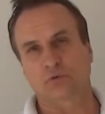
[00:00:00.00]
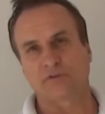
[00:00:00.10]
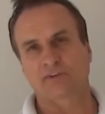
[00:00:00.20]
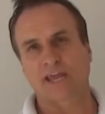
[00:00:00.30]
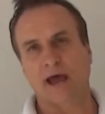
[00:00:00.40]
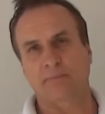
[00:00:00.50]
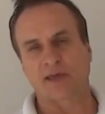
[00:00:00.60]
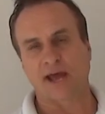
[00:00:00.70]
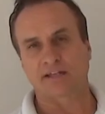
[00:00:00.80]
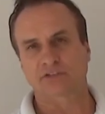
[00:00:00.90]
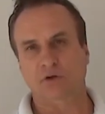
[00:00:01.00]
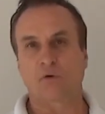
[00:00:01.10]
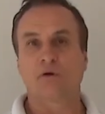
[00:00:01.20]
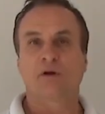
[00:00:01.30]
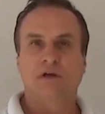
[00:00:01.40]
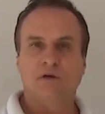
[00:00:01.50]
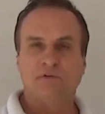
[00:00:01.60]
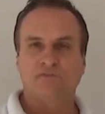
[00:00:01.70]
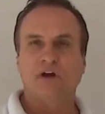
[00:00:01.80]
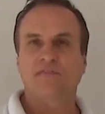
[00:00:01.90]
we've capped that. So
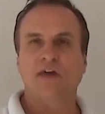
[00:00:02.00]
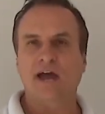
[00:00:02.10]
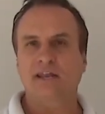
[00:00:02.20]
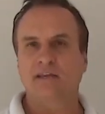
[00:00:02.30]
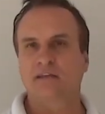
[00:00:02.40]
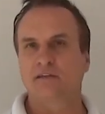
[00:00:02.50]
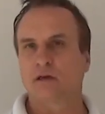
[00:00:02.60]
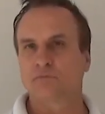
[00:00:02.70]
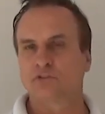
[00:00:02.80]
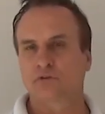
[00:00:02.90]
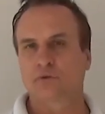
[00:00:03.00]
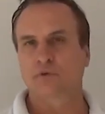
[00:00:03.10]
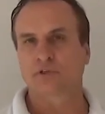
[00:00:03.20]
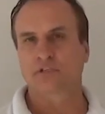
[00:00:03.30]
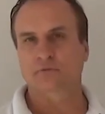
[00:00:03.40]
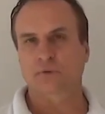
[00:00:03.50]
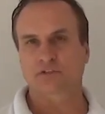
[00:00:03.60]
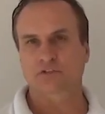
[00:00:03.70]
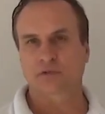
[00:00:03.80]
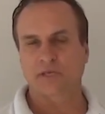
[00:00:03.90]
we've done that, and I'm sure the building
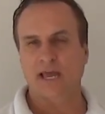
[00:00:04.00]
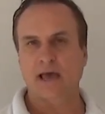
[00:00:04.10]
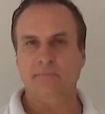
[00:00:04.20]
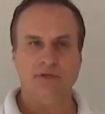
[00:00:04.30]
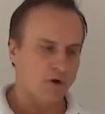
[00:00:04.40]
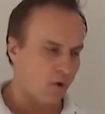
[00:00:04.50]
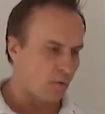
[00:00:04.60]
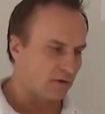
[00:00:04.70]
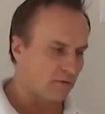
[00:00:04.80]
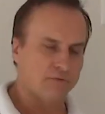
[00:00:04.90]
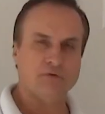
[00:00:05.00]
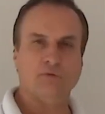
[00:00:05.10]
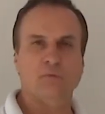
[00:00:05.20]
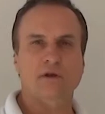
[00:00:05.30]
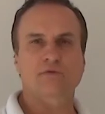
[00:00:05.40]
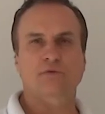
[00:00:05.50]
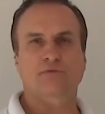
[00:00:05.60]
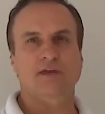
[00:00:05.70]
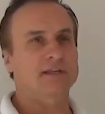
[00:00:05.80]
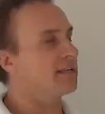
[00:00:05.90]
inspector is going to be happy. Oh, one other thing